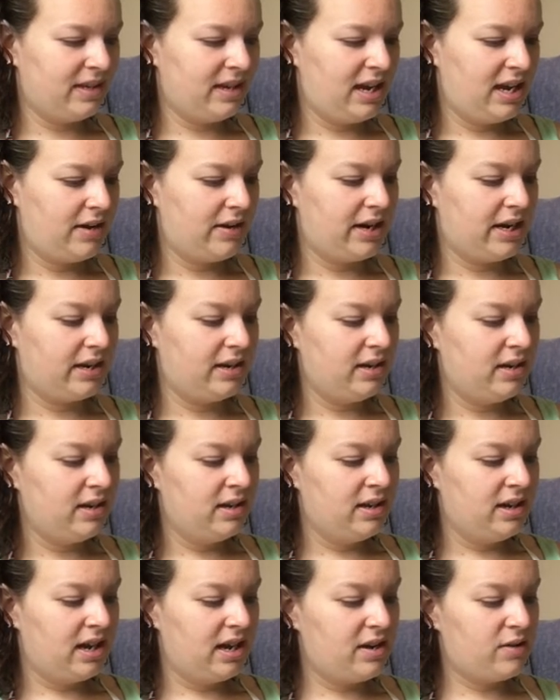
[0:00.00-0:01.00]
Harry,
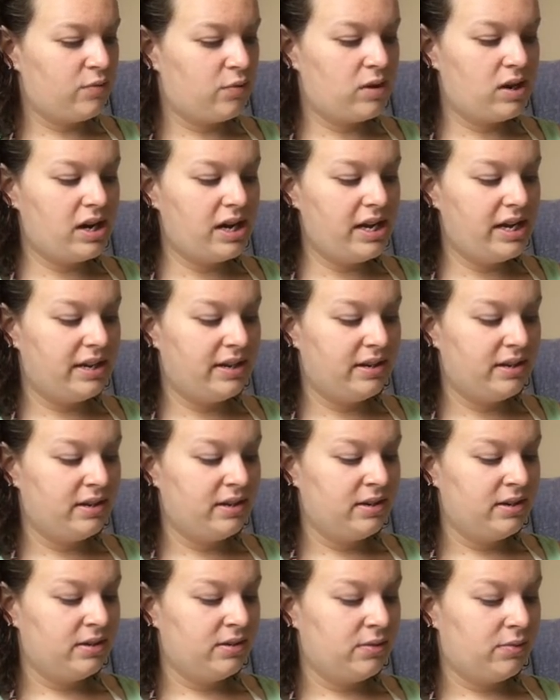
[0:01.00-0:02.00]
and why?
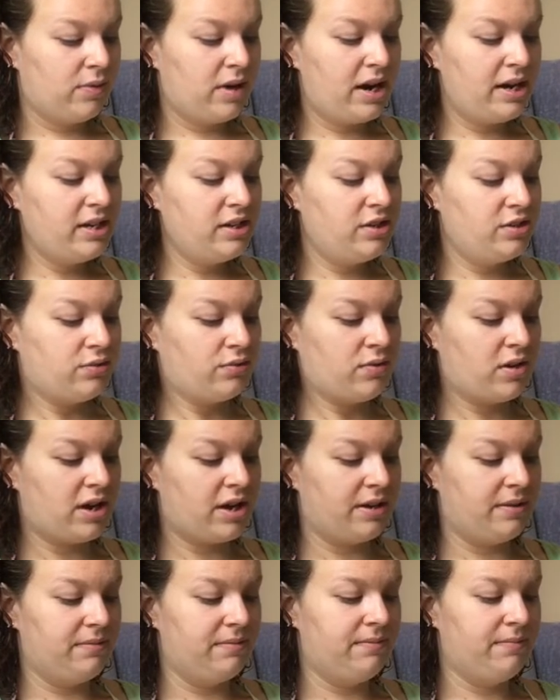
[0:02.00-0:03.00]
Why did you
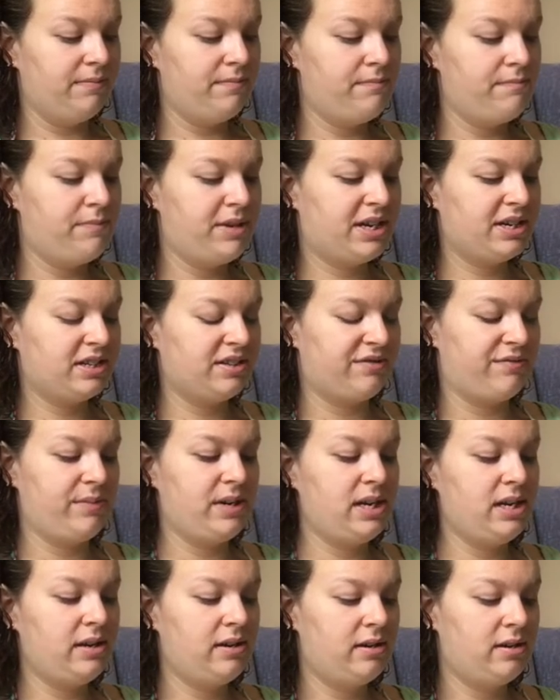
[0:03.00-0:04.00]
run? Because of
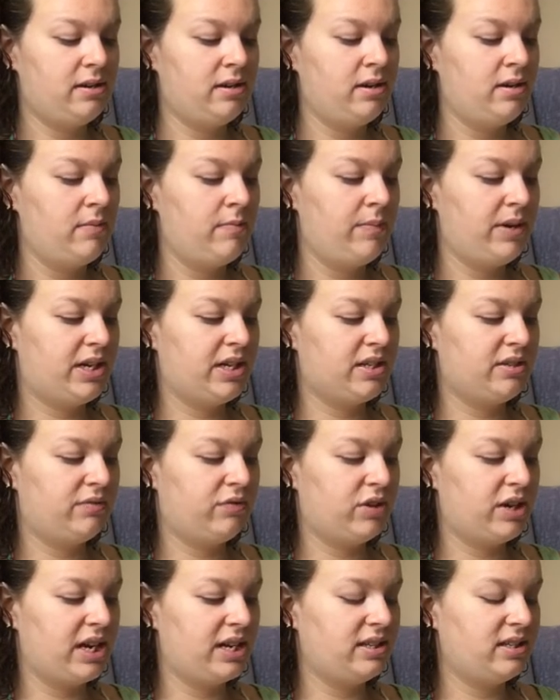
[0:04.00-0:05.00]
me? Because of
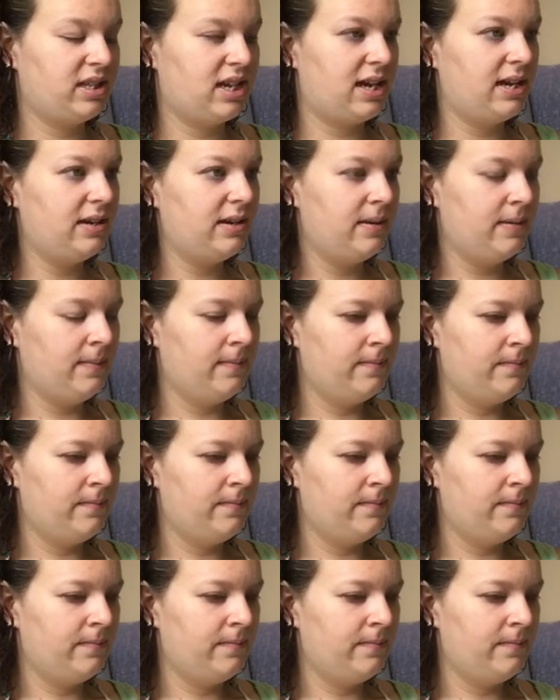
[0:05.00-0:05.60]
what I said?